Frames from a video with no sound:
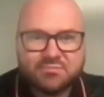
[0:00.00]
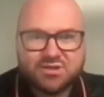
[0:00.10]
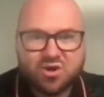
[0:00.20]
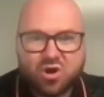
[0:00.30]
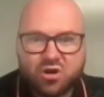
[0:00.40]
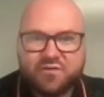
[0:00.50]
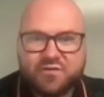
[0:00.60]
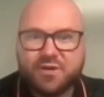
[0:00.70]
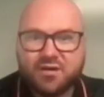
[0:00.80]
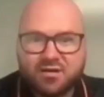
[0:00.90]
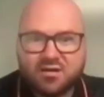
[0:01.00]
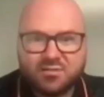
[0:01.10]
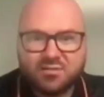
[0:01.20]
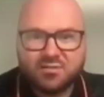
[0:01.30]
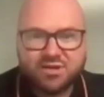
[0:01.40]
It's harder for the buyer to come
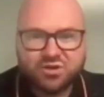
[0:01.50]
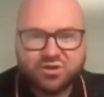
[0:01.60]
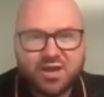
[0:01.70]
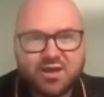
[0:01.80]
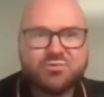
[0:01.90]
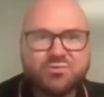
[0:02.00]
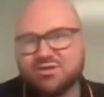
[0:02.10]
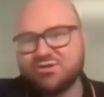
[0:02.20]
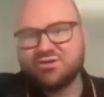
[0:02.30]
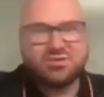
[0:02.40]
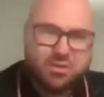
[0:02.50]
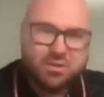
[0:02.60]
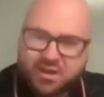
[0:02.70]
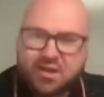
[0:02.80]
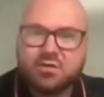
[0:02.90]
up with extra cash where this is just
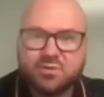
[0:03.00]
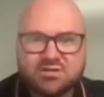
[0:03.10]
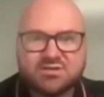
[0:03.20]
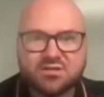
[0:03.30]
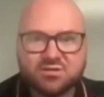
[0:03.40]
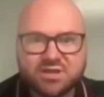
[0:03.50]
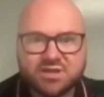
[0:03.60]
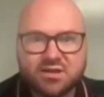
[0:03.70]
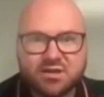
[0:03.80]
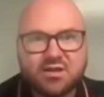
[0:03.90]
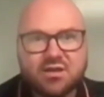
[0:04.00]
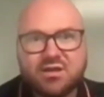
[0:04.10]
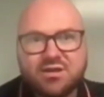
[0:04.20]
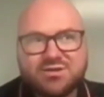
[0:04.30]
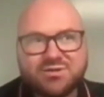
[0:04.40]
coming out of what the seller's getting.
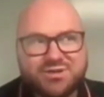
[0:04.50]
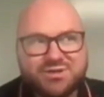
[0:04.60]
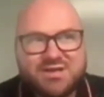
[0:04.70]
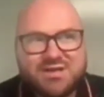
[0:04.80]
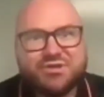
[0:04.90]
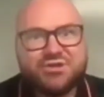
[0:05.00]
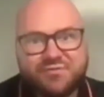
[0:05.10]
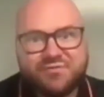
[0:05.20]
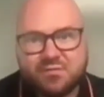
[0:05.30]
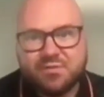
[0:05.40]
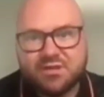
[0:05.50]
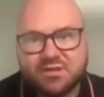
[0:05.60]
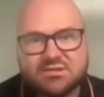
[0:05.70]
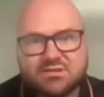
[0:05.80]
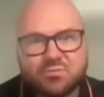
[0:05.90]
So it just kind of shifted to be
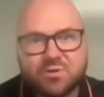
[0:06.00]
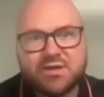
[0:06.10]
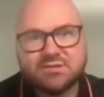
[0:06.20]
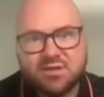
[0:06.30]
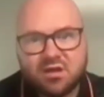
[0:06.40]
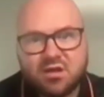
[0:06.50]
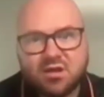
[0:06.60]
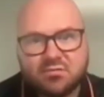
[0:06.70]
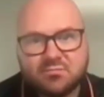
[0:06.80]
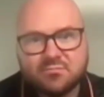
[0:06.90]
this is the way it's done.